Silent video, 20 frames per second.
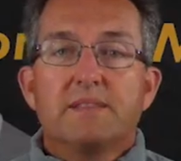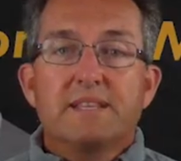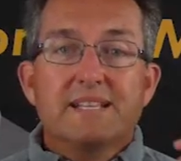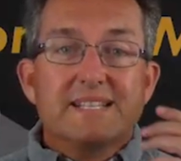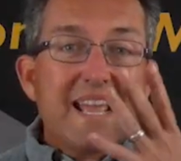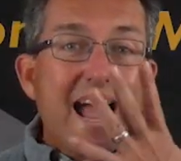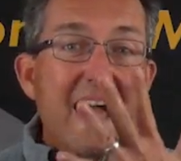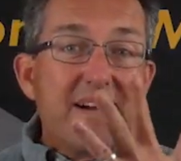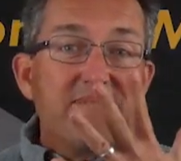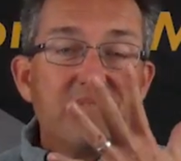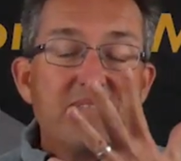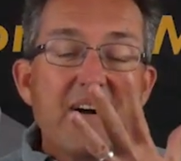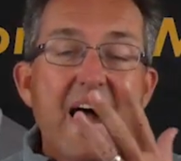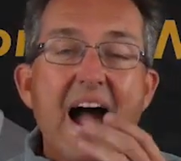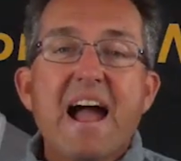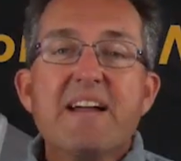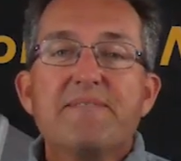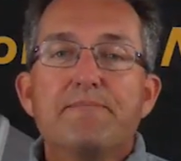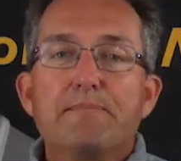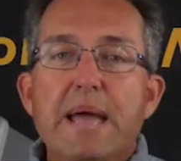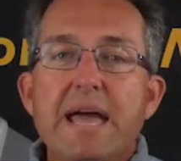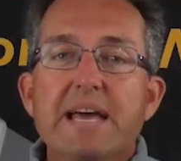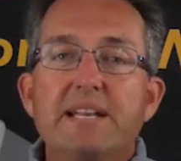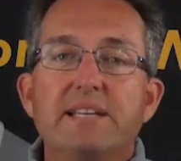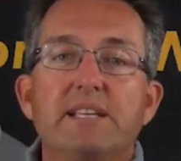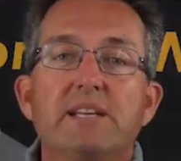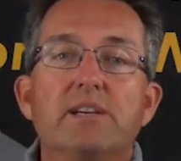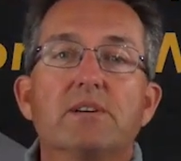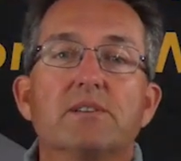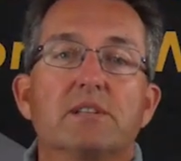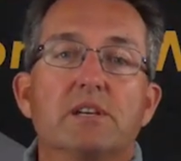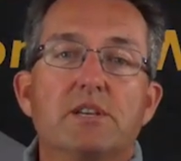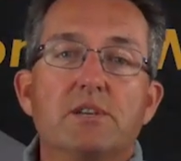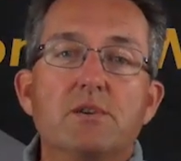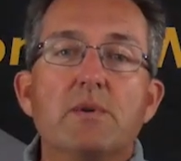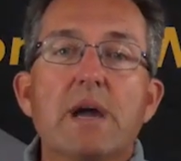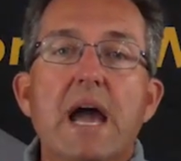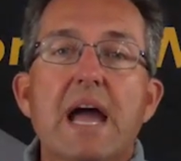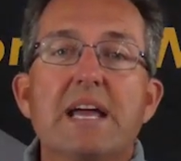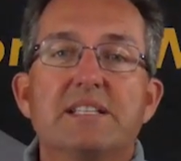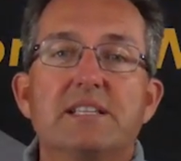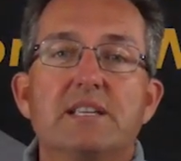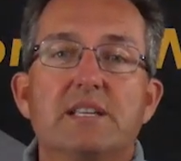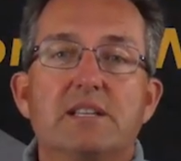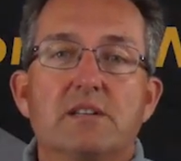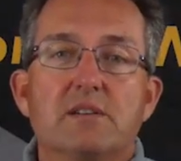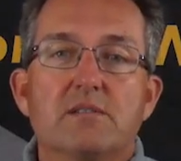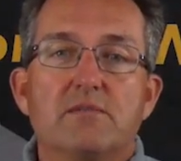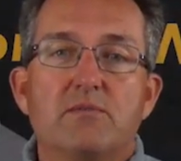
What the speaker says: the top five bad deals that you guys need to